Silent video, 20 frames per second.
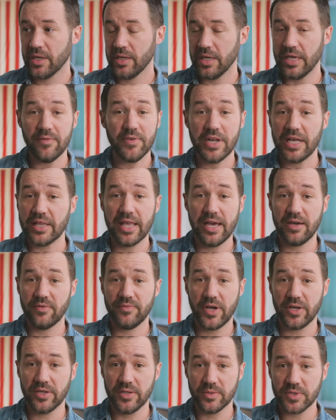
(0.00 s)
Even at loud
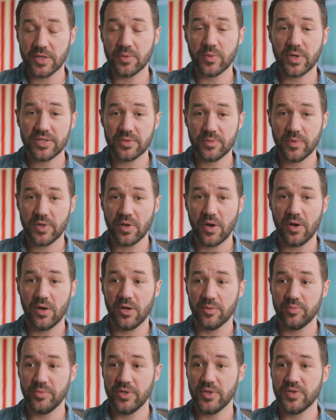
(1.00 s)
volumes, it wasn't with
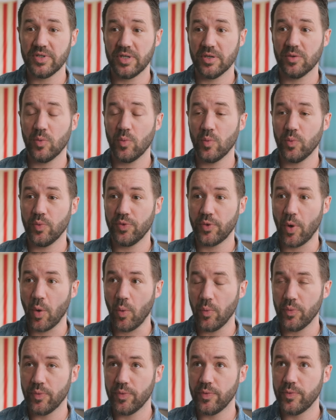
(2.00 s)
all music.
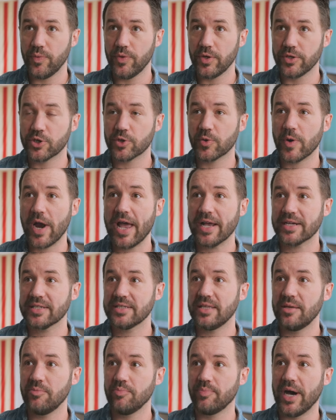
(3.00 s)
The, the tracks
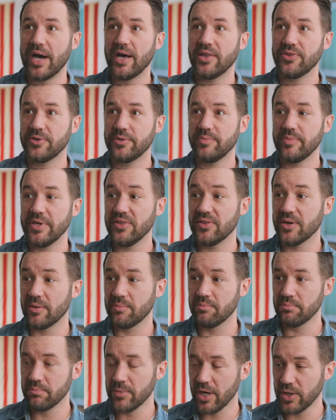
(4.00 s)
that bothered me the
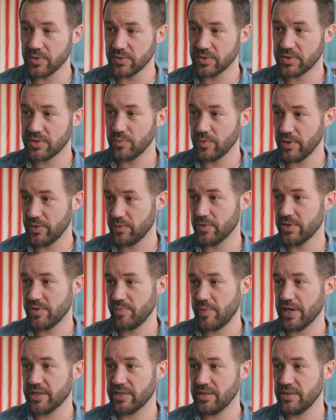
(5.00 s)
most with
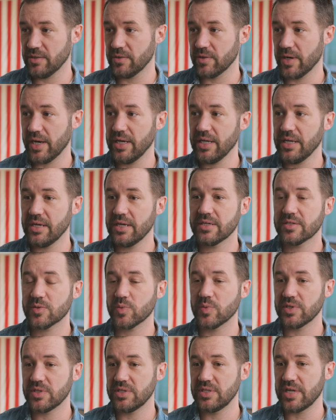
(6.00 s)
respect to the graininess
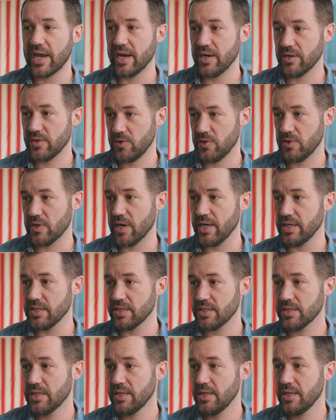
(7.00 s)
was Dire
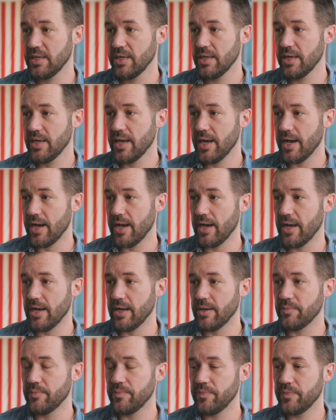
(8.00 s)
Straits,
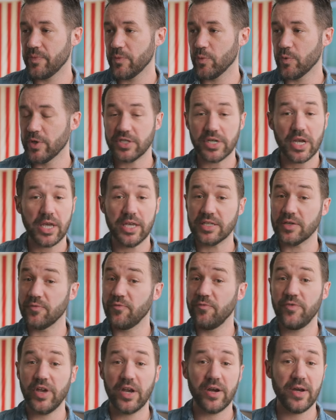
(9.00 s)
um, which is a
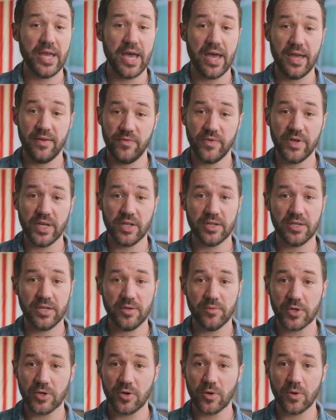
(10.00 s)
very high fidelity
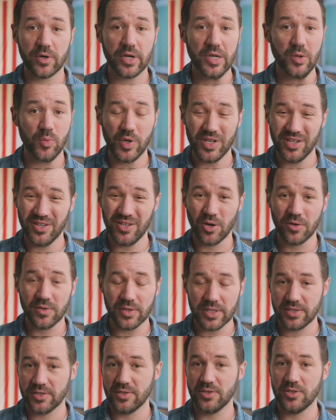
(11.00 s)
recording. We don't
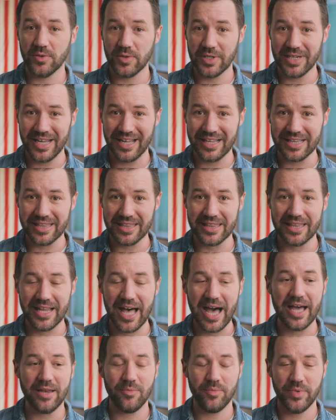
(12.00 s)
listen to it a
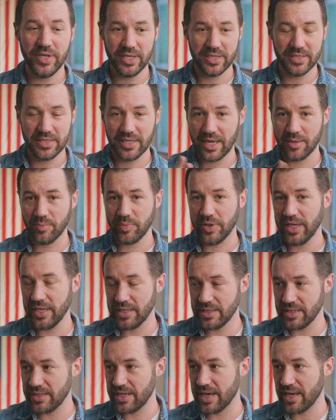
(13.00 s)
lot because it got played
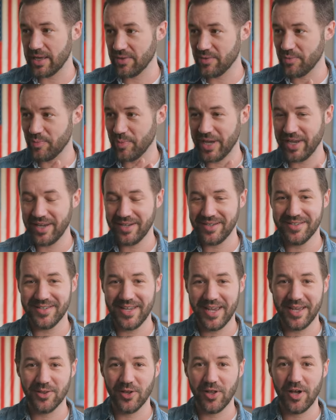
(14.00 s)
to death by
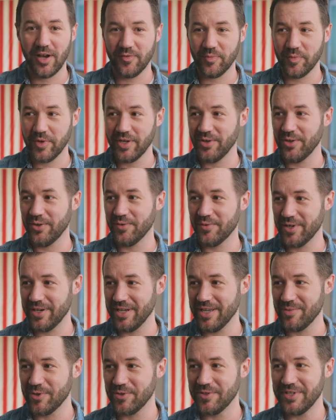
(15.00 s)
Dan Loftman over at
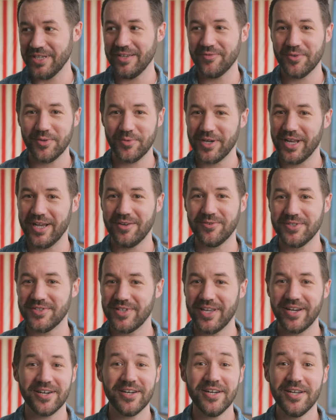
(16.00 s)
Emotiva when I was
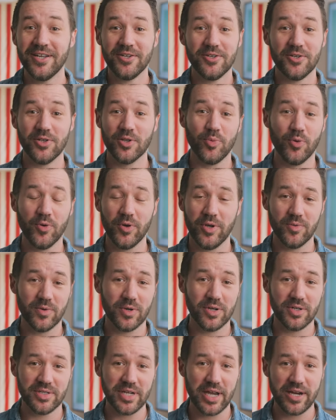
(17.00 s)
there, to the point
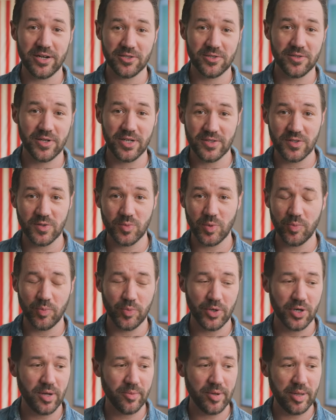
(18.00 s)
where Dire Straits has been
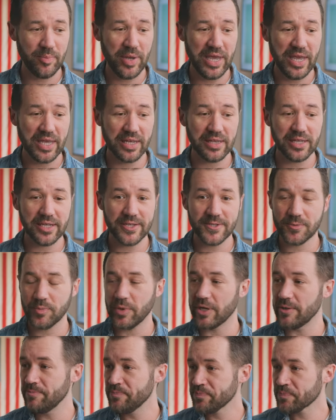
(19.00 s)
put on my band list.
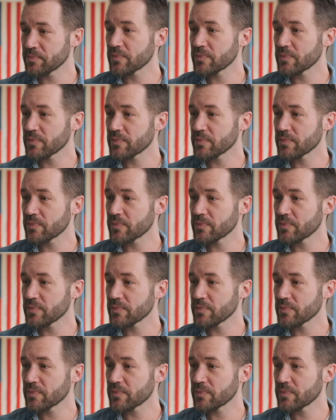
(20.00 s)
But